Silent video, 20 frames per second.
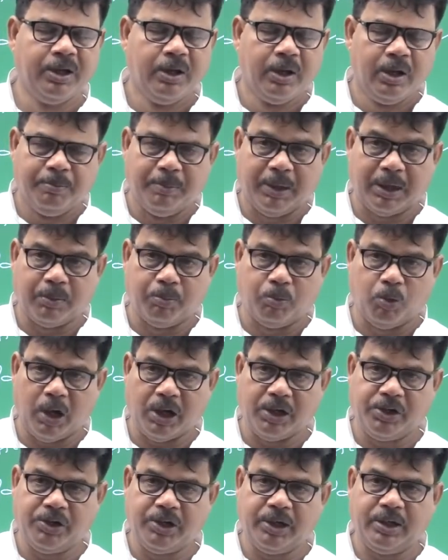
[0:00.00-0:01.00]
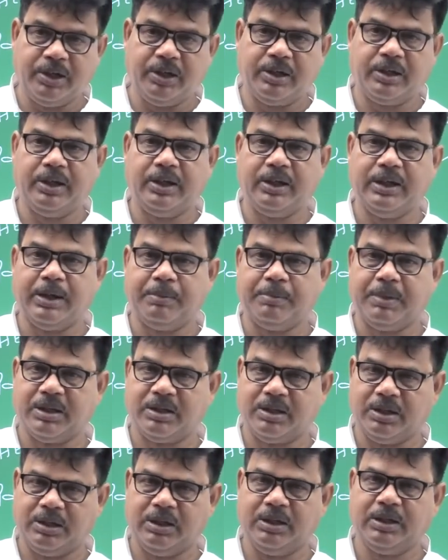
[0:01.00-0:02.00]
but moisture retaining
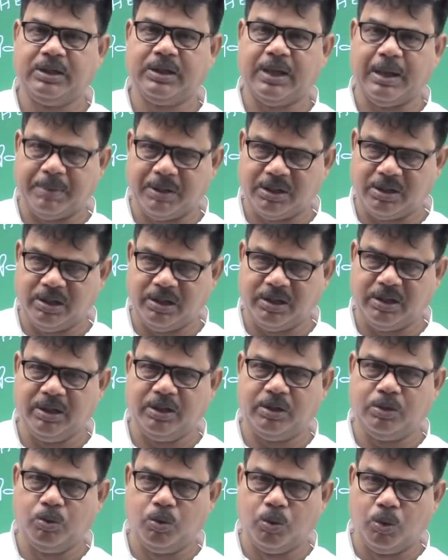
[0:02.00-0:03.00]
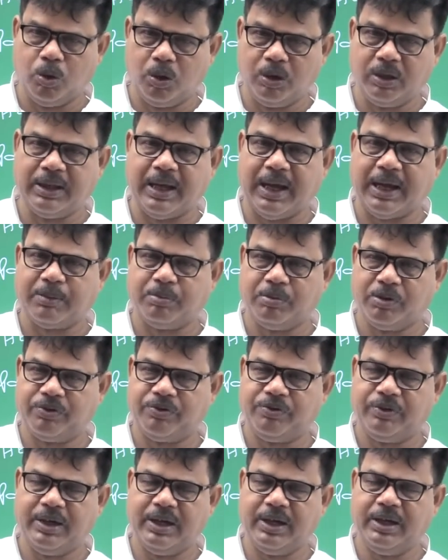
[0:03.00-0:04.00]
capacity to hold the
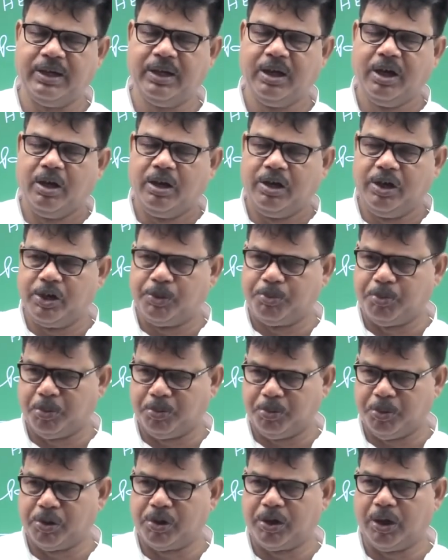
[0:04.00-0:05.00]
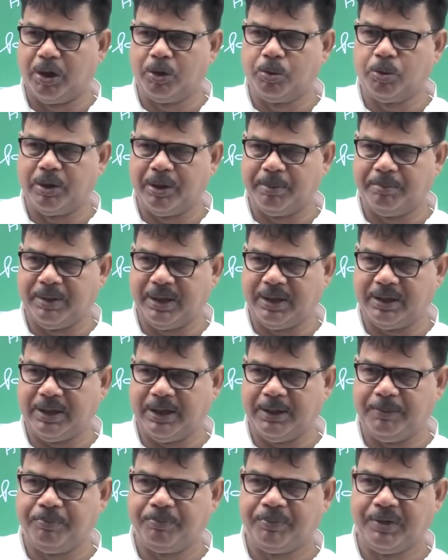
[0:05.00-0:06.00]
atmosphere is proportional to temperature,
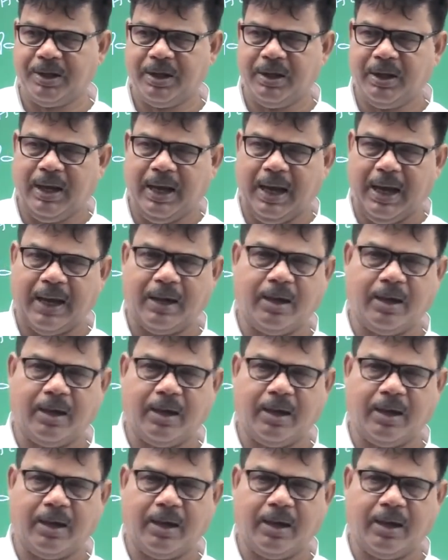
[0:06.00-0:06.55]
and